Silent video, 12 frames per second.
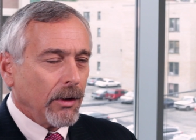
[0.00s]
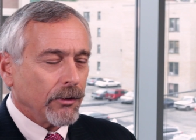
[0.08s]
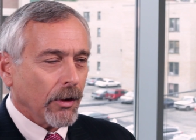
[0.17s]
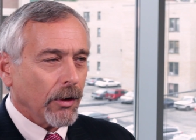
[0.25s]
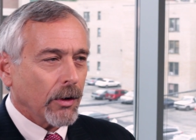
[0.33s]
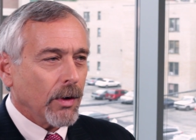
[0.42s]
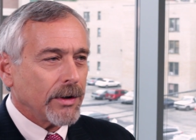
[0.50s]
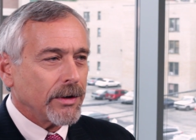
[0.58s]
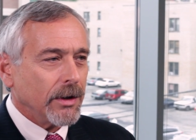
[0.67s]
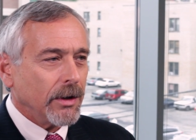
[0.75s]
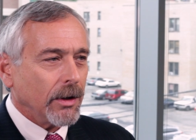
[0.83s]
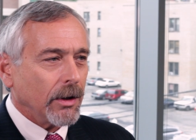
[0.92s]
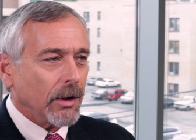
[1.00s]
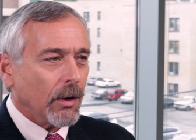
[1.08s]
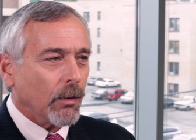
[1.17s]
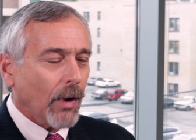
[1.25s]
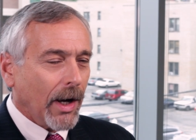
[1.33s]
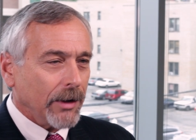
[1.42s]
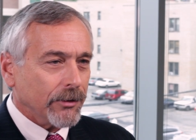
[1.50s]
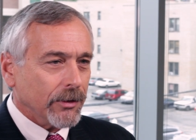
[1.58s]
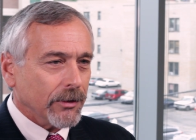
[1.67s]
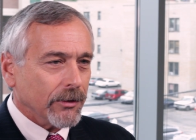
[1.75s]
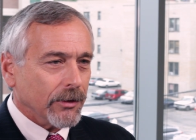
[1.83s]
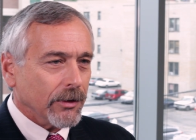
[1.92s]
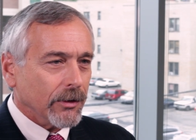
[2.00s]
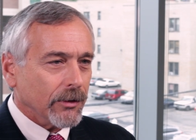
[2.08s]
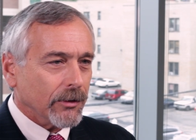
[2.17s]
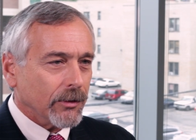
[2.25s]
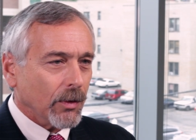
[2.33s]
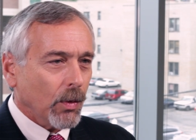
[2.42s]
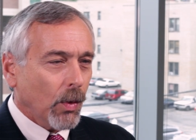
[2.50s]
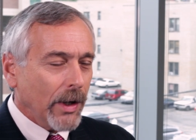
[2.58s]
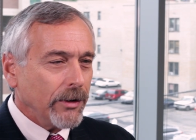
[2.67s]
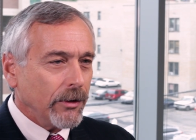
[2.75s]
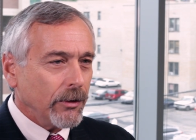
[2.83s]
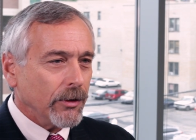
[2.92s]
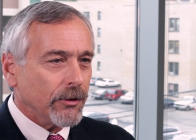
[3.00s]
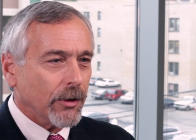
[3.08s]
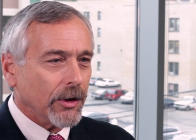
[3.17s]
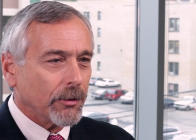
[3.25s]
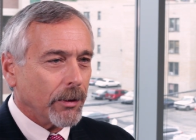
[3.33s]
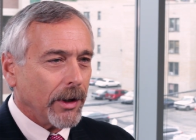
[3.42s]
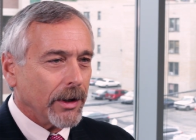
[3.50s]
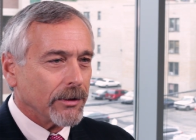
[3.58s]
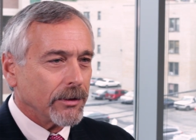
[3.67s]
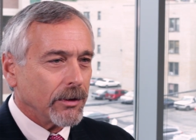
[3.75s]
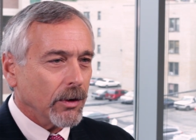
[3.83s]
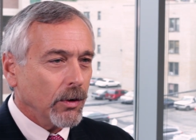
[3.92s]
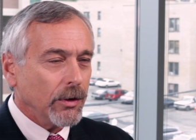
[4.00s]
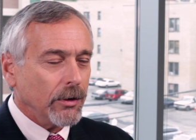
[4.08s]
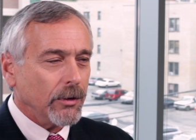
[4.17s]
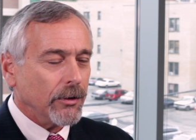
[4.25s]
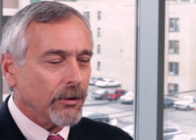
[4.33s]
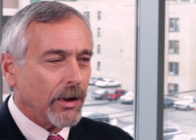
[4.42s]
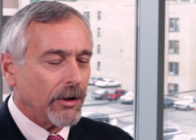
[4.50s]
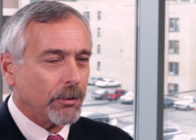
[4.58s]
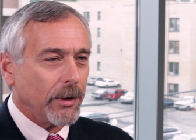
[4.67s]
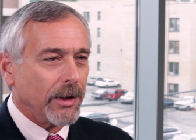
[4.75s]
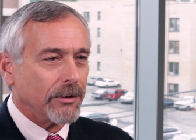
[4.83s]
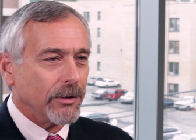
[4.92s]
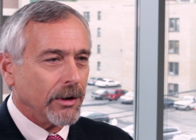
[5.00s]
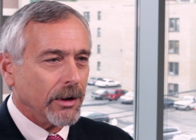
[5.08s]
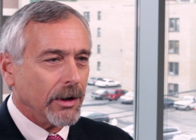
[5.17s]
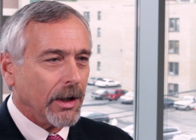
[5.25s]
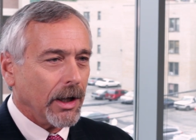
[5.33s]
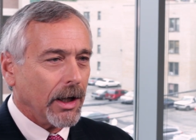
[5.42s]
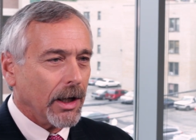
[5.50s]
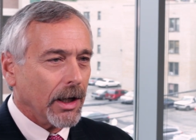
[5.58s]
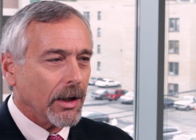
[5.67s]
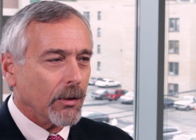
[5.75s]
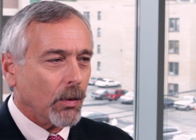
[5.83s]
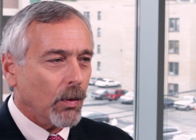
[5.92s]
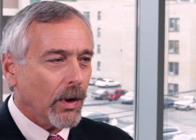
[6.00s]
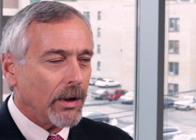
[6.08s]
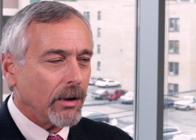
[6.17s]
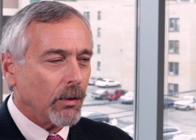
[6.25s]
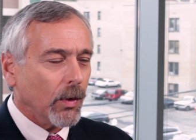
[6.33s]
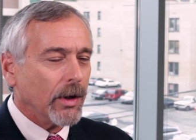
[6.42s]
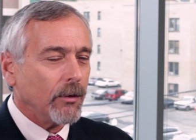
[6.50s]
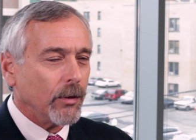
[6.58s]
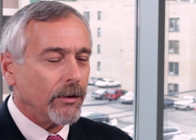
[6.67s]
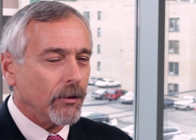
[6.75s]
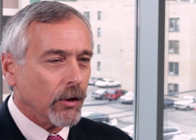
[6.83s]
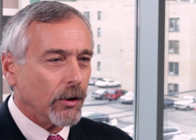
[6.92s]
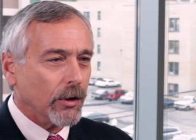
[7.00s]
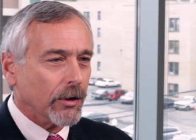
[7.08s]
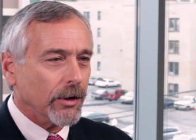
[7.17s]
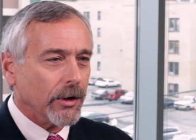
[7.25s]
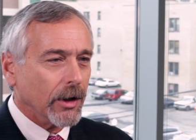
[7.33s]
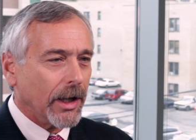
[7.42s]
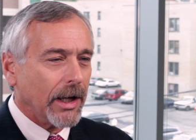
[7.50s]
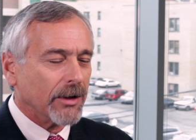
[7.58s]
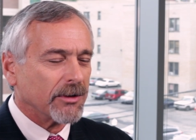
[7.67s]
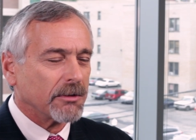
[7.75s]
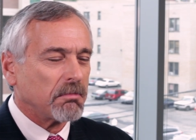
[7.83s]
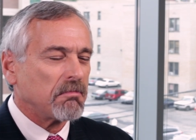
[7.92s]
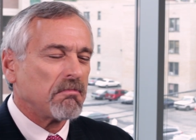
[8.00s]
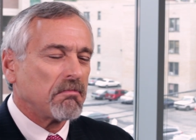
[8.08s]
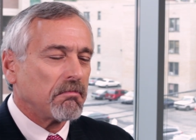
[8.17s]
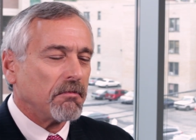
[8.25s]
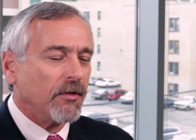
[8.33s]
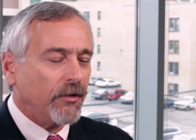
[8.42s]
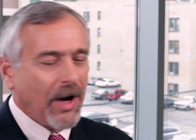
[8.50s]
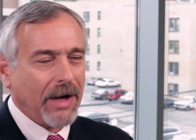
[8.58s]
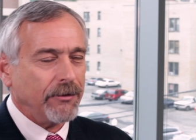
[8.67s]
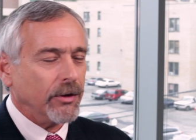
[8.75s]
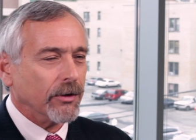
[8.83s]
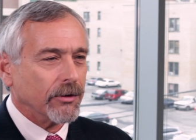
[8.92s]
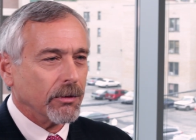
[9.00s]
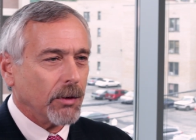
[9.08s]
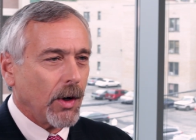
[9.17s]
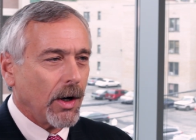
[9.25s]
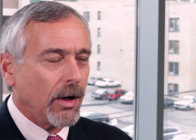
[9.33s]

So the question arises is when to do the transplant, who to do the transplant in, and what, what have we learned in the last five years or more?